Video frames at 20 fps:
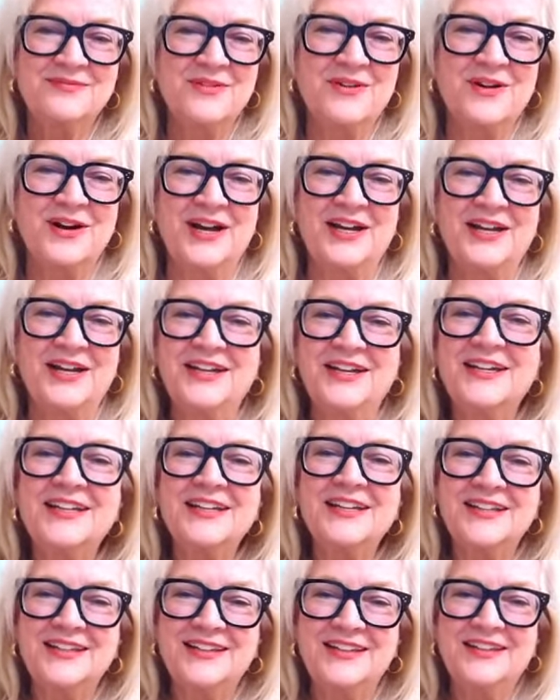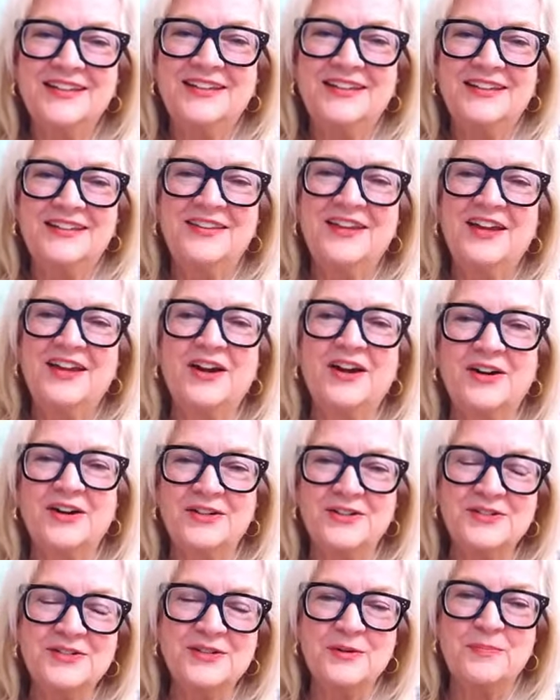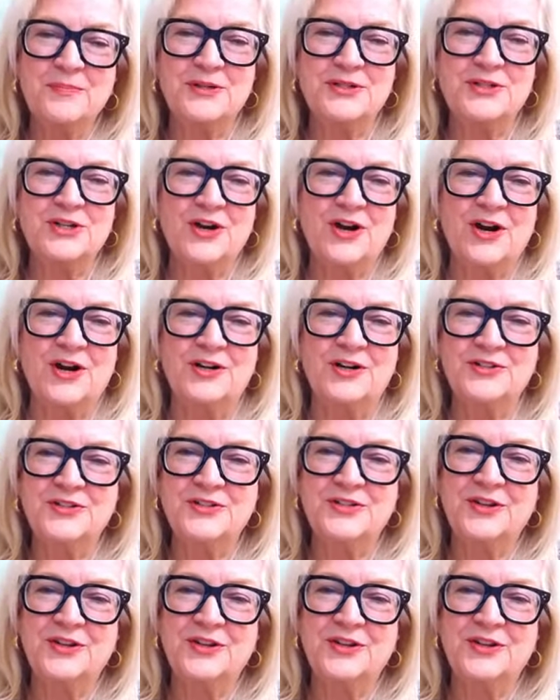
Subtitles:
Boy, they are supercharged.